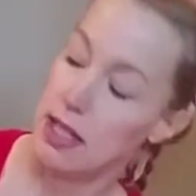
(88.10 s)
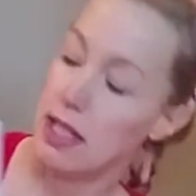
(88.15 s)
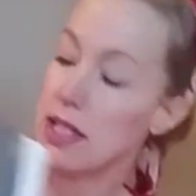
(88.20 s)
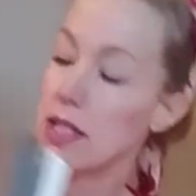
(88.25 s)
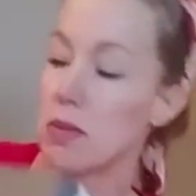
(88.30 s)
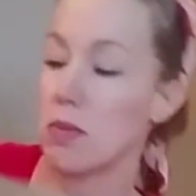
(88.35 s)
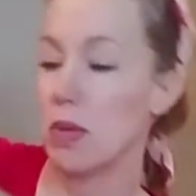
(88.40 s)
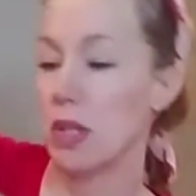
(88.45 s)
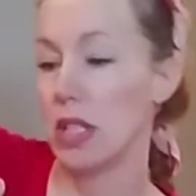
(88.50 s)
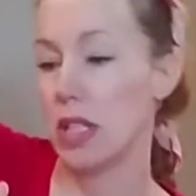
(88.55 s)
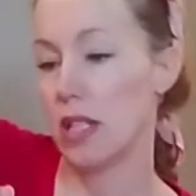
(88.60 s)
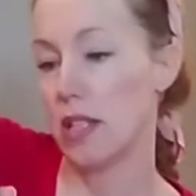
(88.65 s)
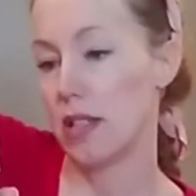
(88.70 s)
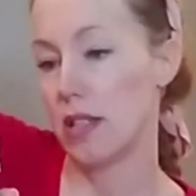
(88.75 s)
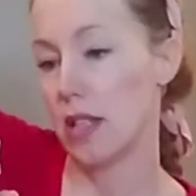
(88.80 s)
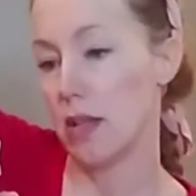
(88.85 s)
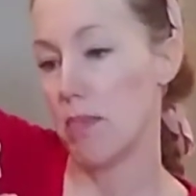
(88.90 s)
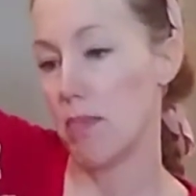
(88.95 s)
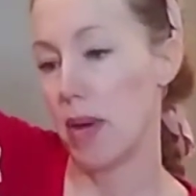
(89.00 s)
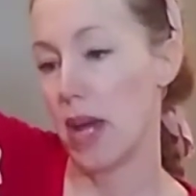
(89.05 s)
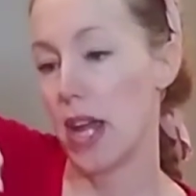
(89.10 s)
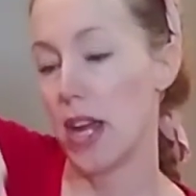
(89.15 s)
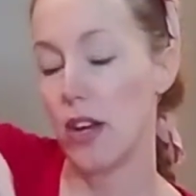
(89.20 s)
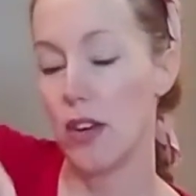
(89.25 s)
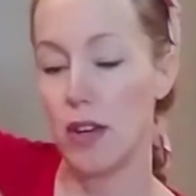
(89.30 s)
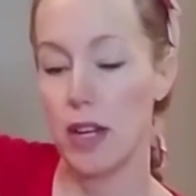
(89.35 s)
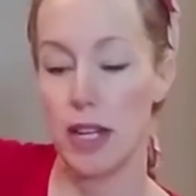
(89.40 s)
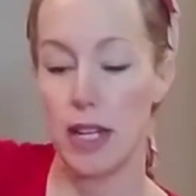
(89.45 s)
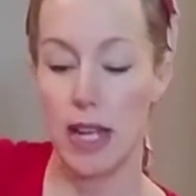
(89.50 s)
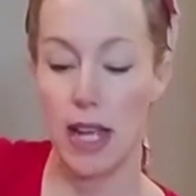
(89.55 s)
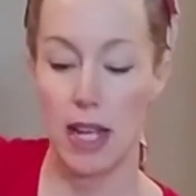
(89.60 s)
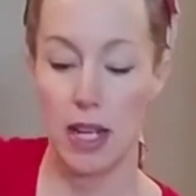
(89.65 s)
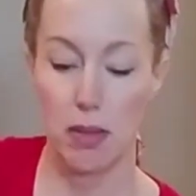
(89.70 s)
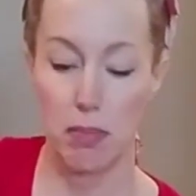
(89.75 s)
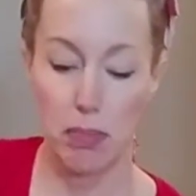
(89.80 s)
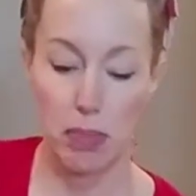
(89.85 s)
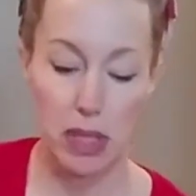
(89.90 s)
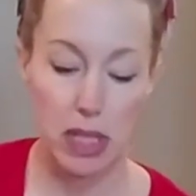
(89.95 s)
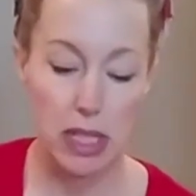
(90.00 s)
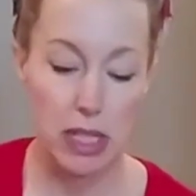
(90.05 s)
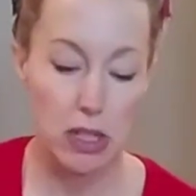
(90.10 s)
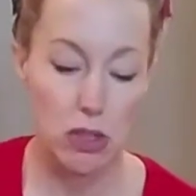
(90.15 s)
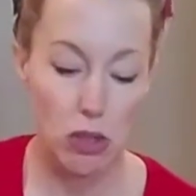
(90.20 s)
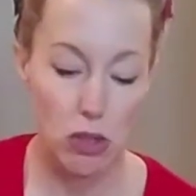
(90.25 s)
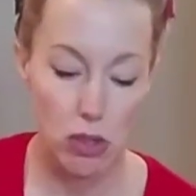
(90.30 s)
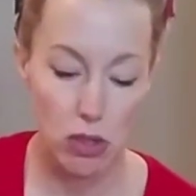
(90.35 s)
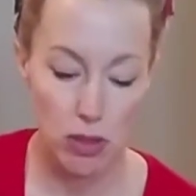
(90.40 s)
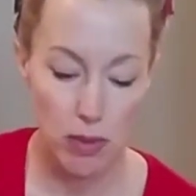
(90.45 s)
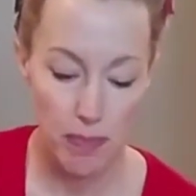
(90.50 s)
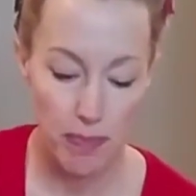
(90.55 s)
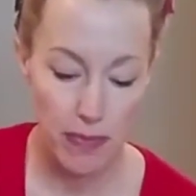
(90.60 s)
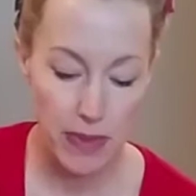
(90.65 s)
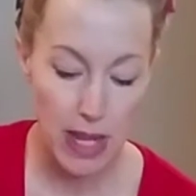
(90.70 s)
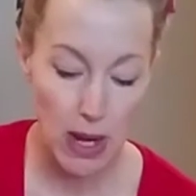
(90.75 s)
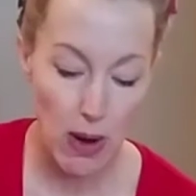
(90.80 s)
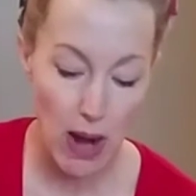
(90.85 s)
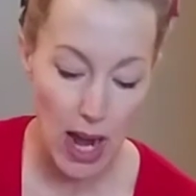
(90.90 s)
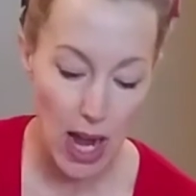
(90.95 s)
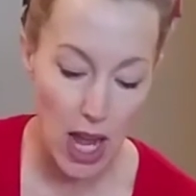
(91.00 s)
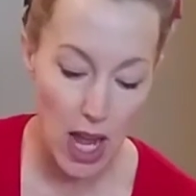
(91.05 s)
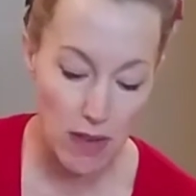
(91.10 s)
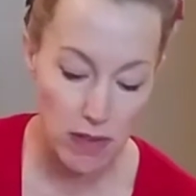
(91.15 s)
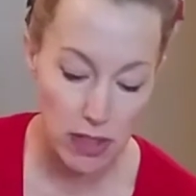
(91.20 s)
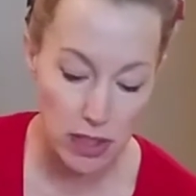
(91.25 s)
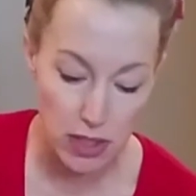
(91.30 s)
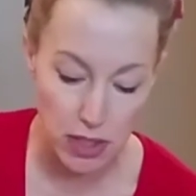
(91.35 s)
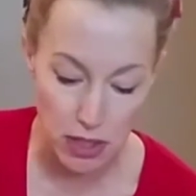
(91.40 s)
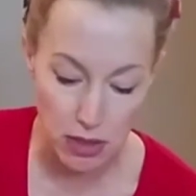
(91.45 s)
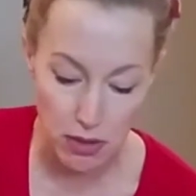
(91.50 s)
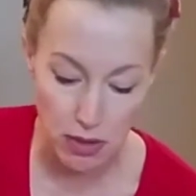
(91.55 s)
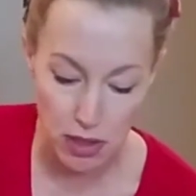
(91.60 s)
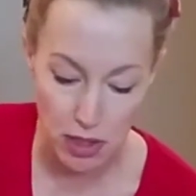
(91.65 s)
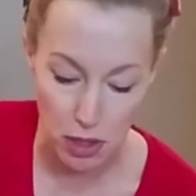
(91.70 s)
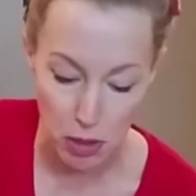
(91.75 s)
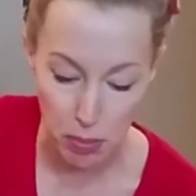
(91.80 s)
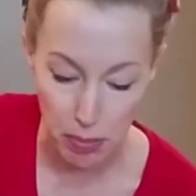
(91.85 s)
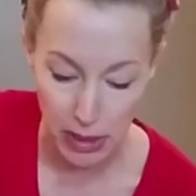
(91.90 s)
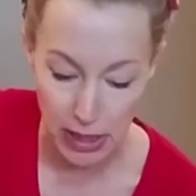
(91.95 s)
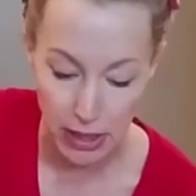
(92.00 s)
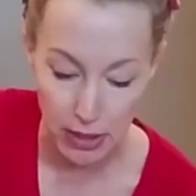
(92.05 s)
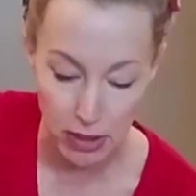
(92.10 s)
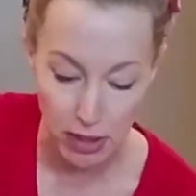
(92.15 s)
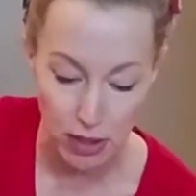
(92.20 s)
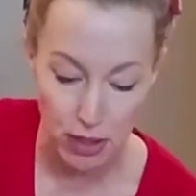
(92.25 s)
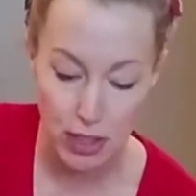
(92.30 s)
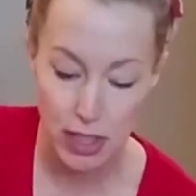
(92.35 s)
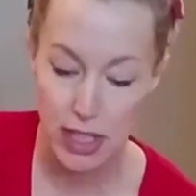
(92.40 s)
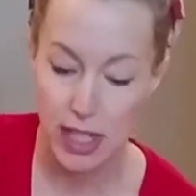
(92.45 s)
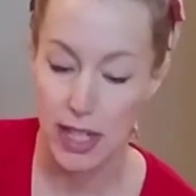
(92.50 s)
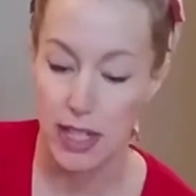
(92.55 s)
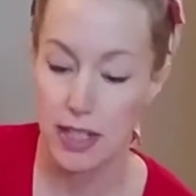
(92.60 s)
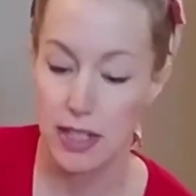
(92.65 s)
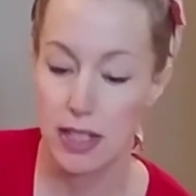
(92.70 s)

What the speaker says: one is the Paring and Peel. Now I haven't used their peeler yet,